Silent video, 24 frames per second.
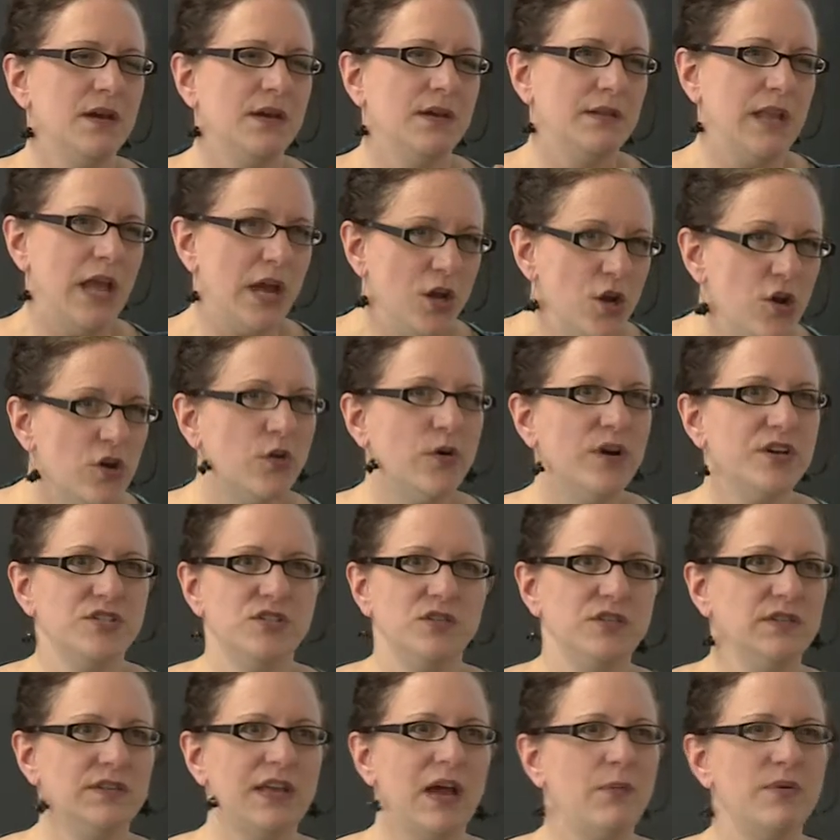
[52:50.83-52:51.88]
Now, your
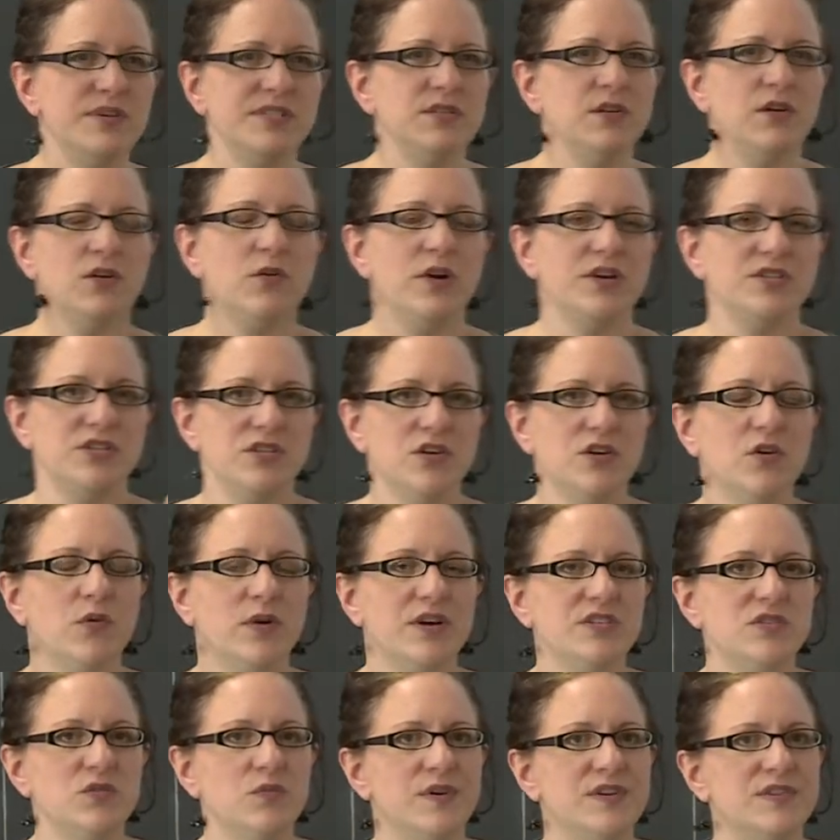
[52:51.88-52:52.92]
question, that wasn't your question. Your
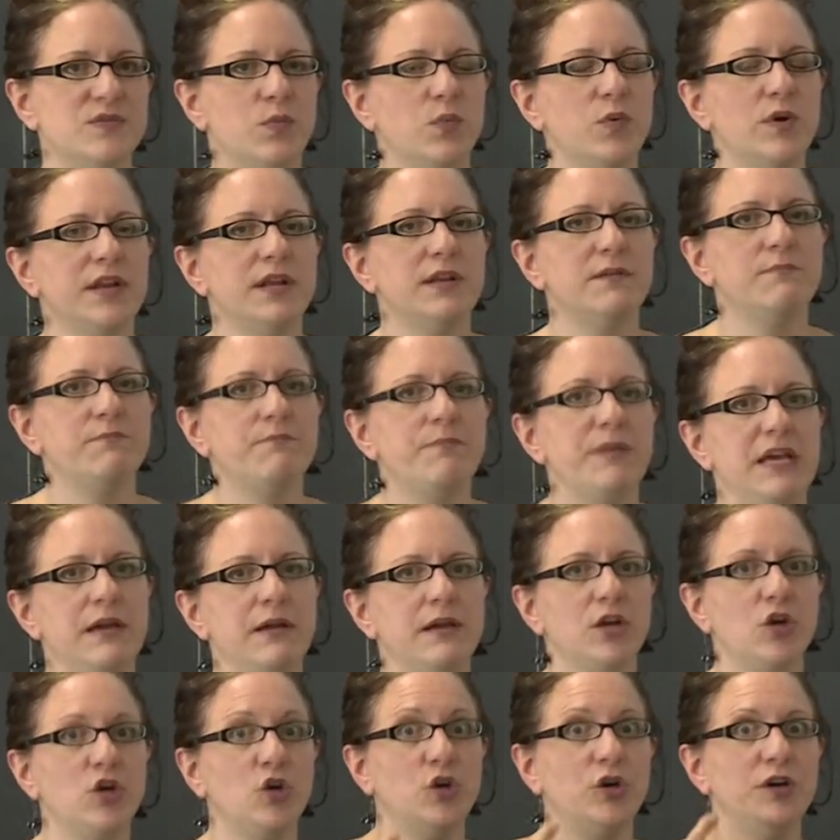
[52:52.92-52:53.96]
question was would it be
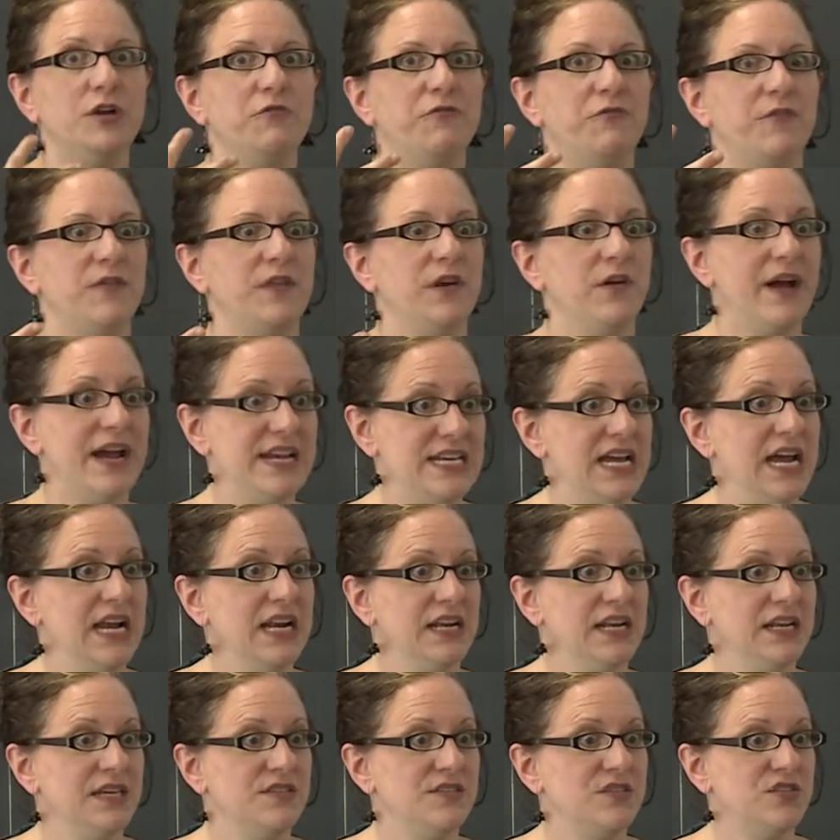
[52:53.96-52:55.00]
good for their
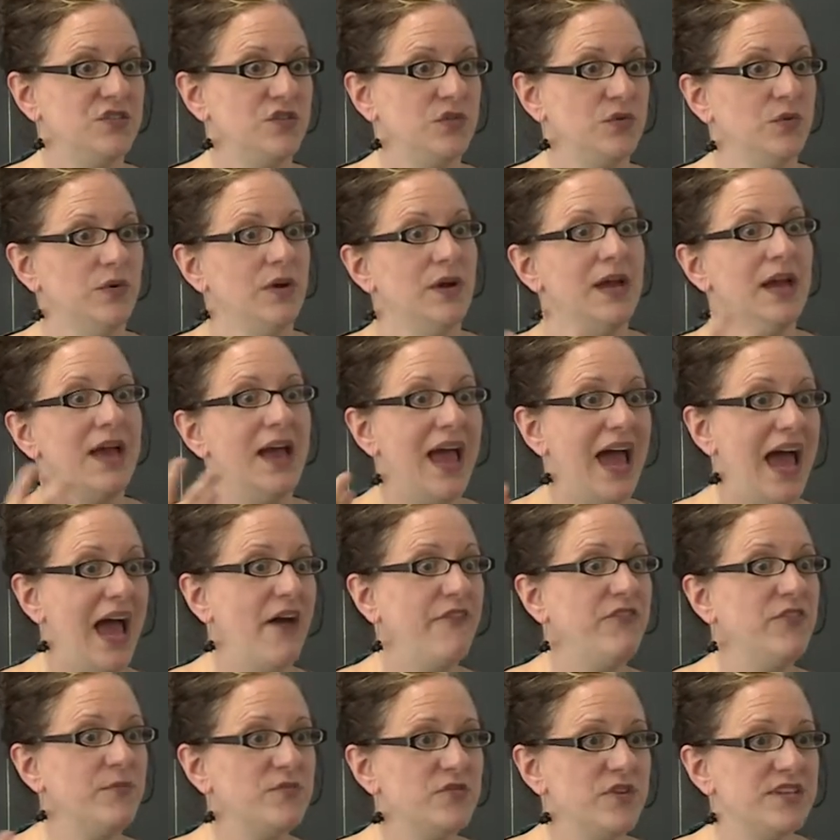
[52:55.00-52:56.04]
identities to
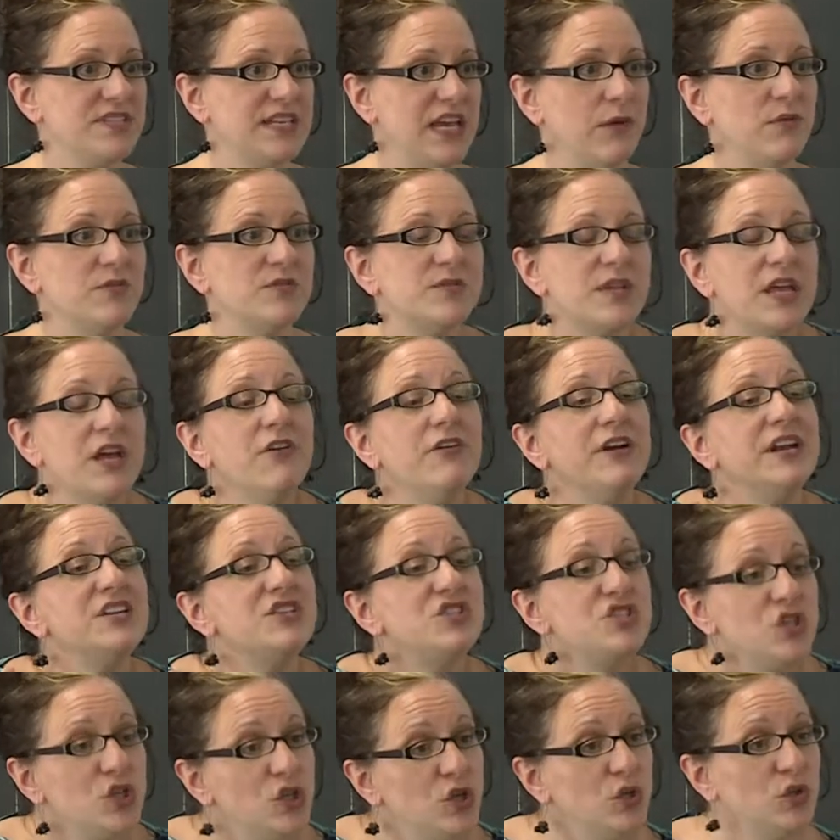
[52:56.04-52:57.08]
have them translanguage? Well, they already
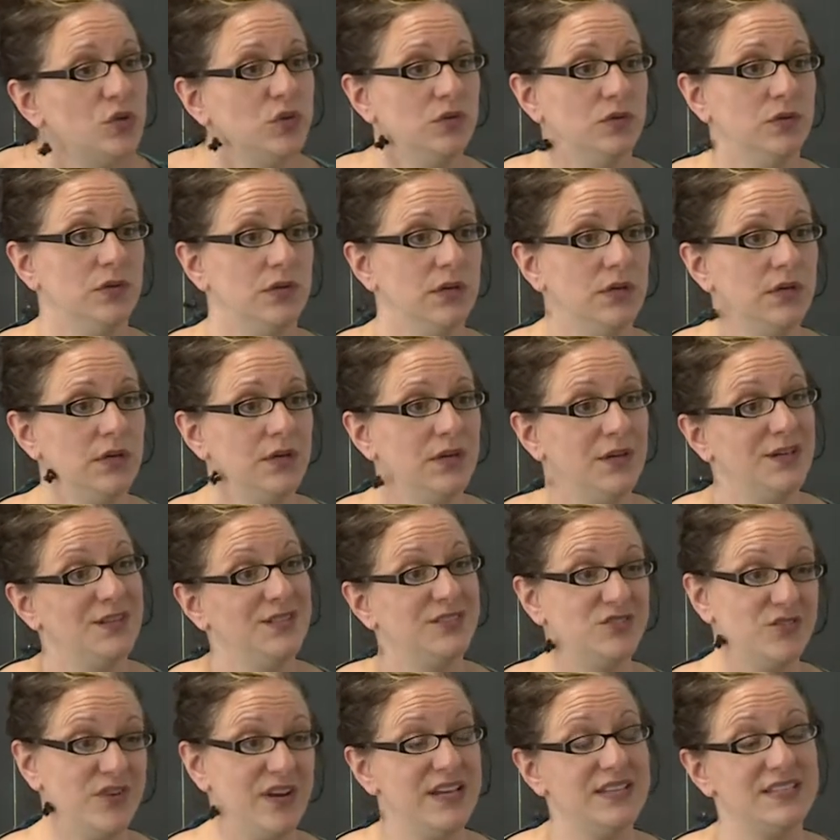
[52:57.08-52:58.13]
do
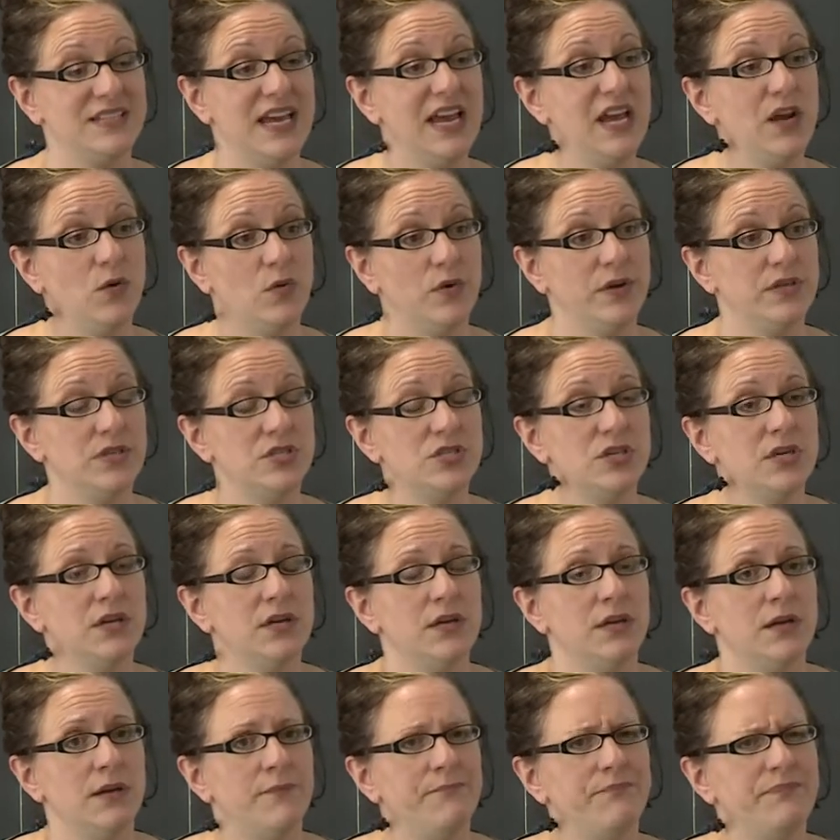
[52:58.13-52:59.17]
translanguage.
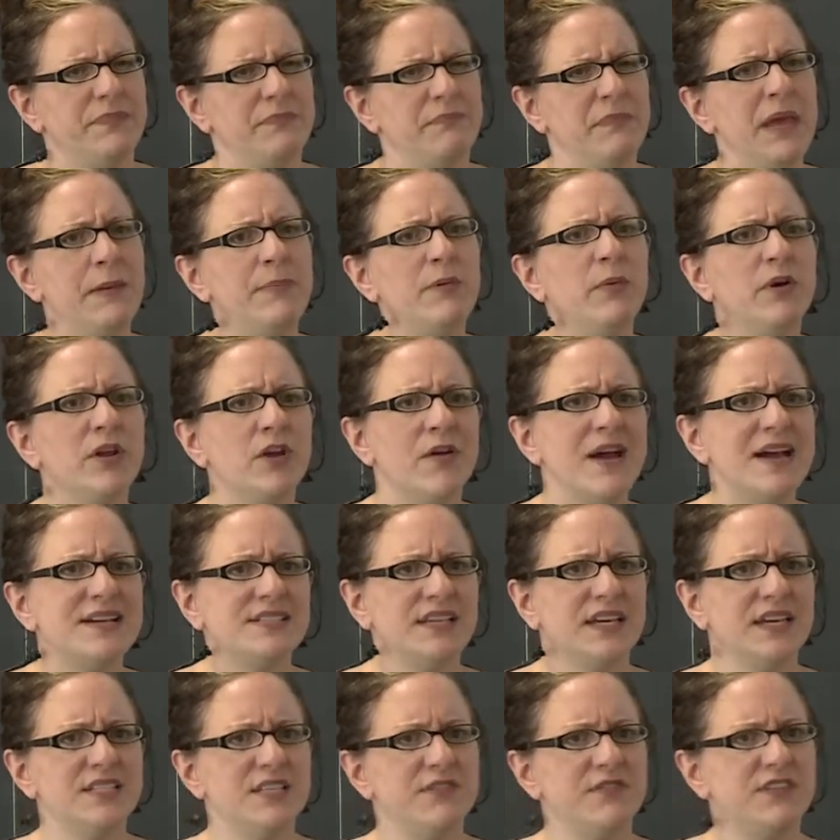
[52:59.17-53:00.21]
Maybe what you're
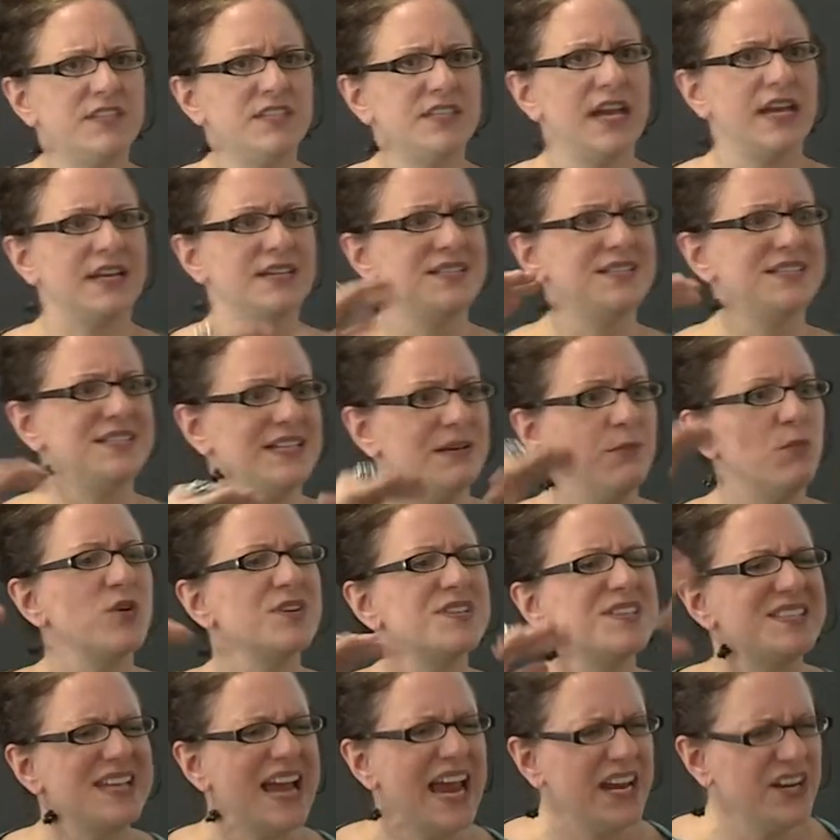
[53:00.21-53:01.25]
asking is if it's like more
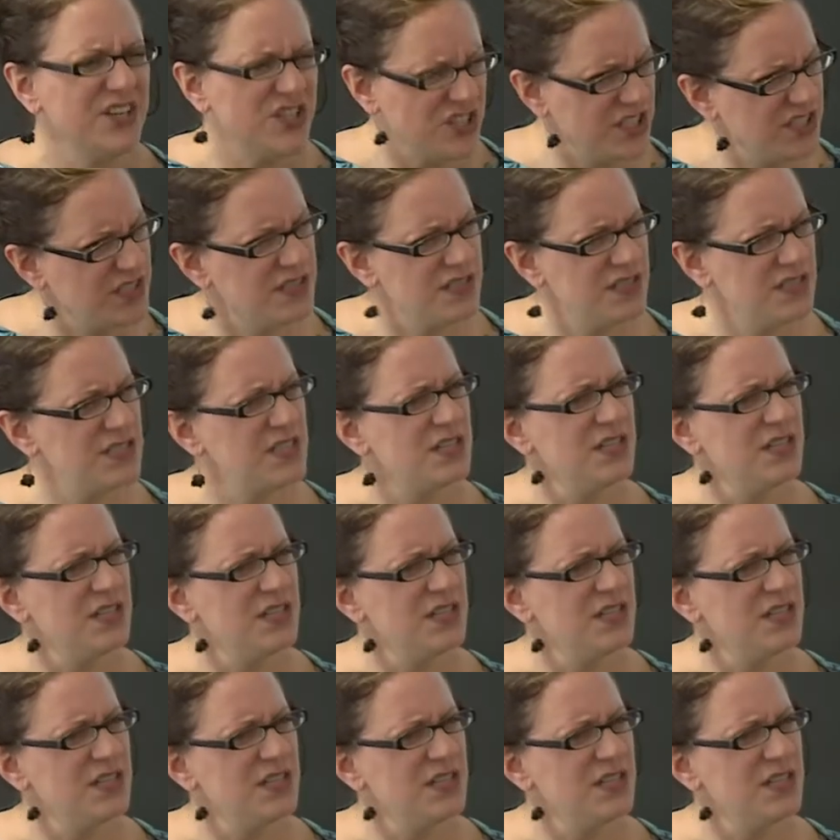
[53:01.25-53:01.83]
sanctioned?